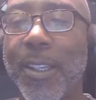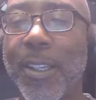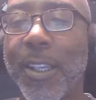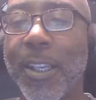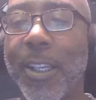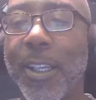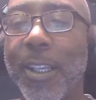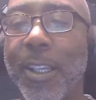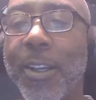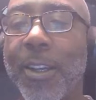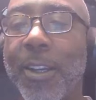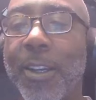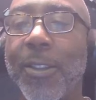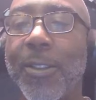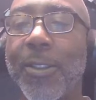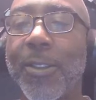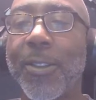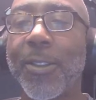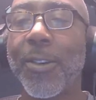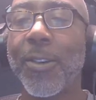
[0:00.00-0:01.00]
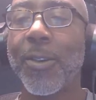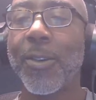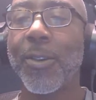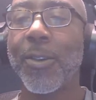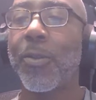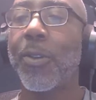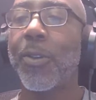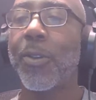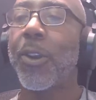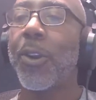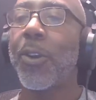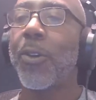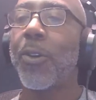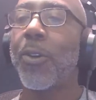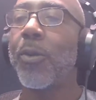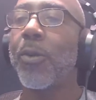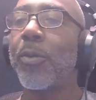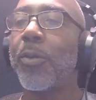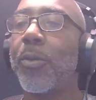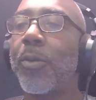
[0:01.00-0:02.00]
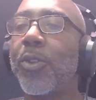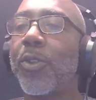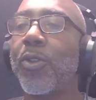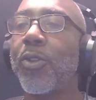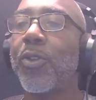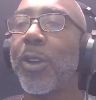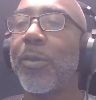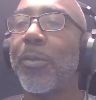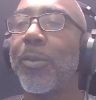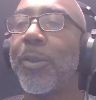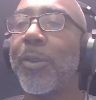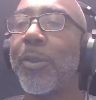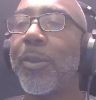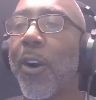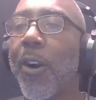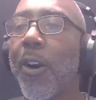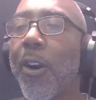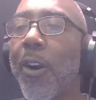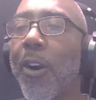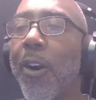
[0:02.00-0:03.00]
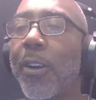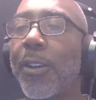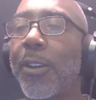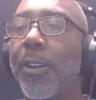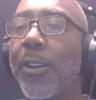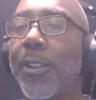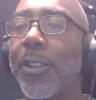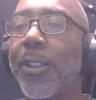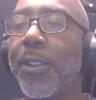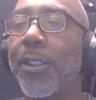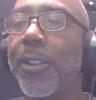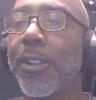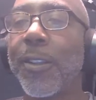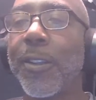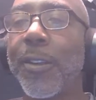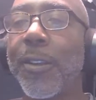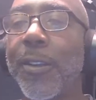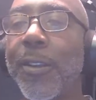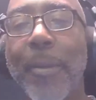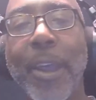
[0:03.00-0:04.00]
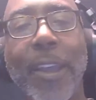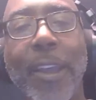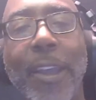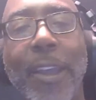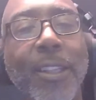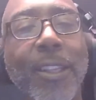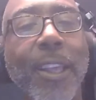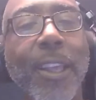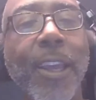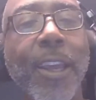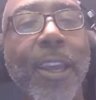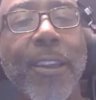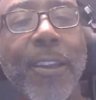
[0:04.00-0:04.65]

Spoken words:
in concert with StreamYards. Imagine that.